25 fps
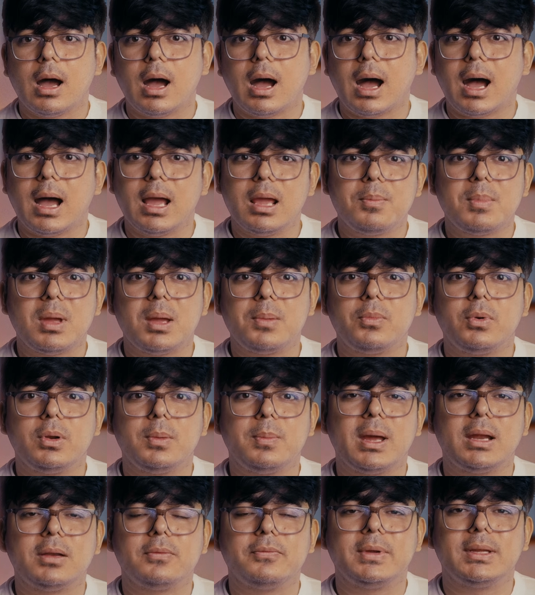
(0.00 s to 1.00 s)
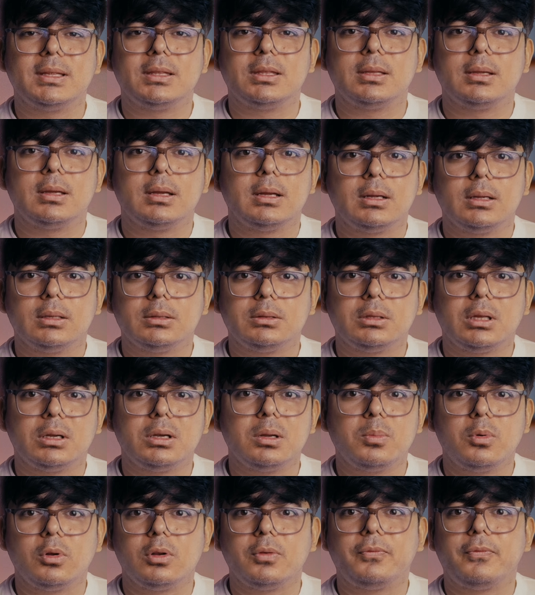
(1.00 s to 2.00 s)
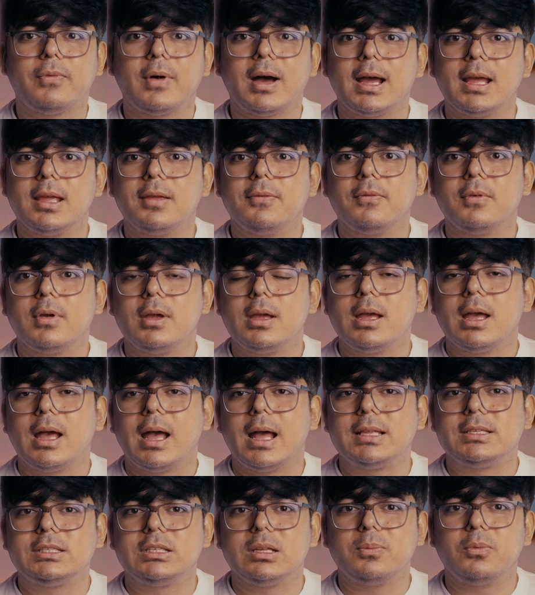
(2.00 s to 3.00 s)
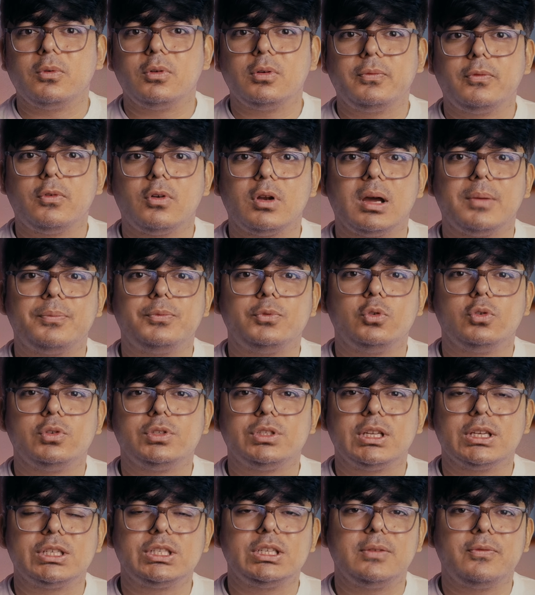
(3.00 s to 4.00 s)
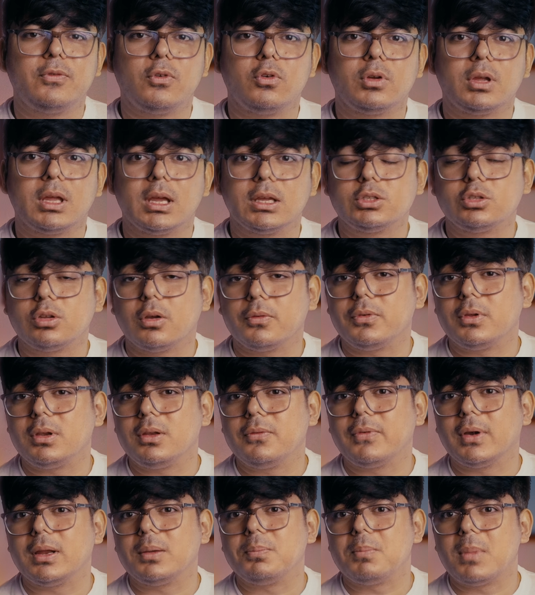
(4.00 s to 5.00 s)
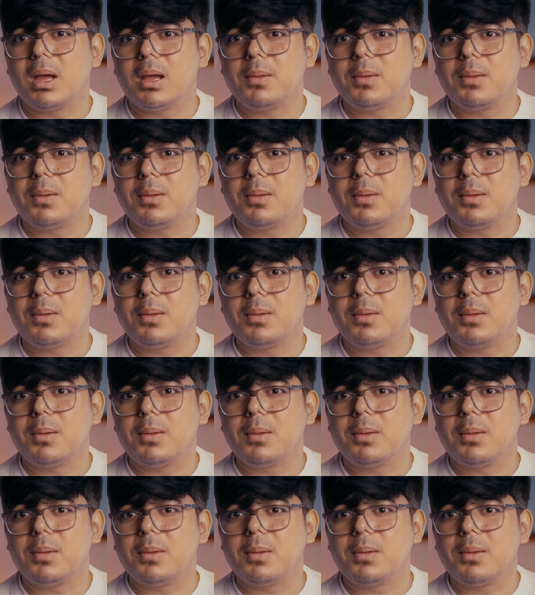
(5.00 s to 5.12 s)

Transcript: higher memory bandwidth, Thunderbolt 5, and support for up to 64 gigs of unified